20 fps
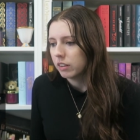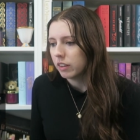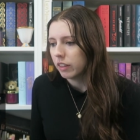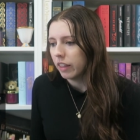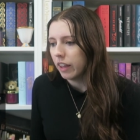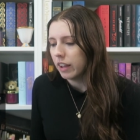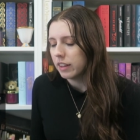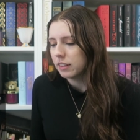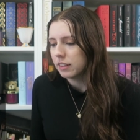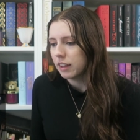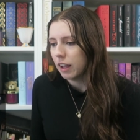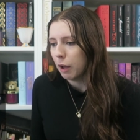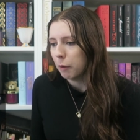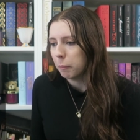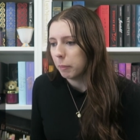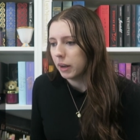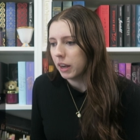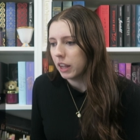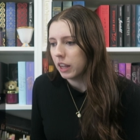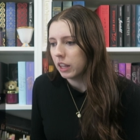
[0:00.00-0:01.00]
So that's
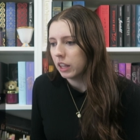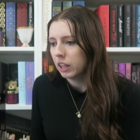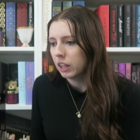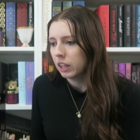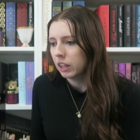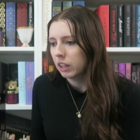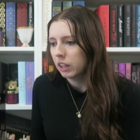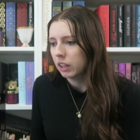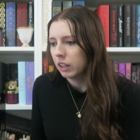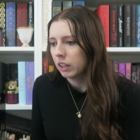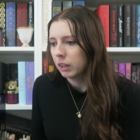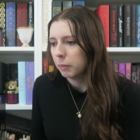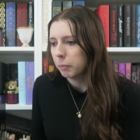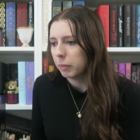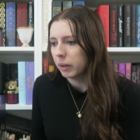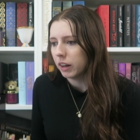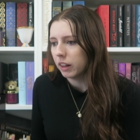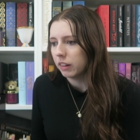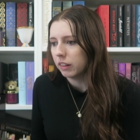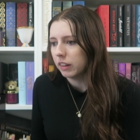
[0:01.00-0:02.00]
happening.
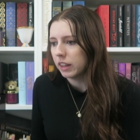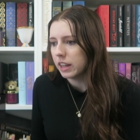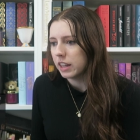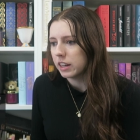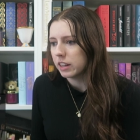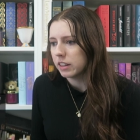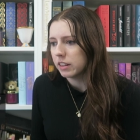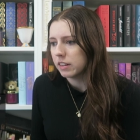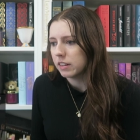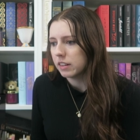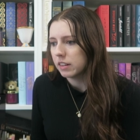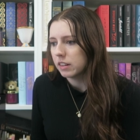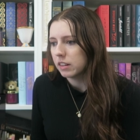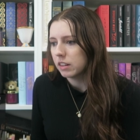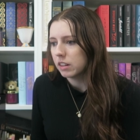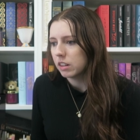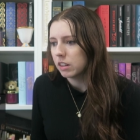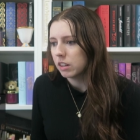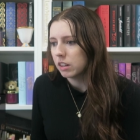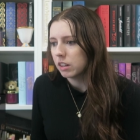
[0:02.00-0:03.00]
But Alina's
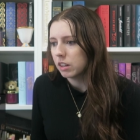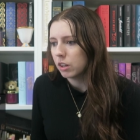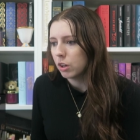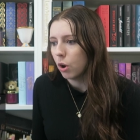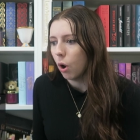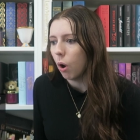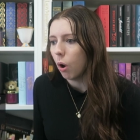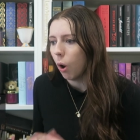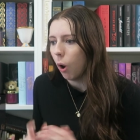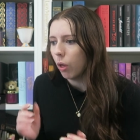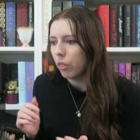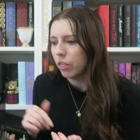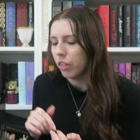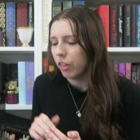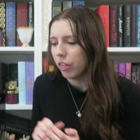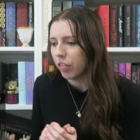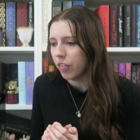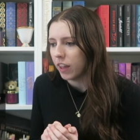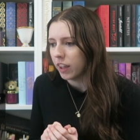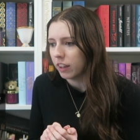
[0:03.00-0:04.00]
not on
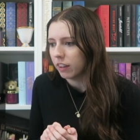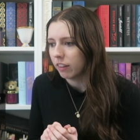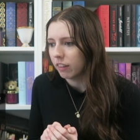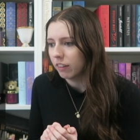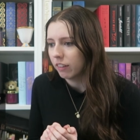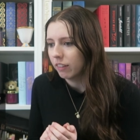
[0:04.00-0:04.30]
the thing.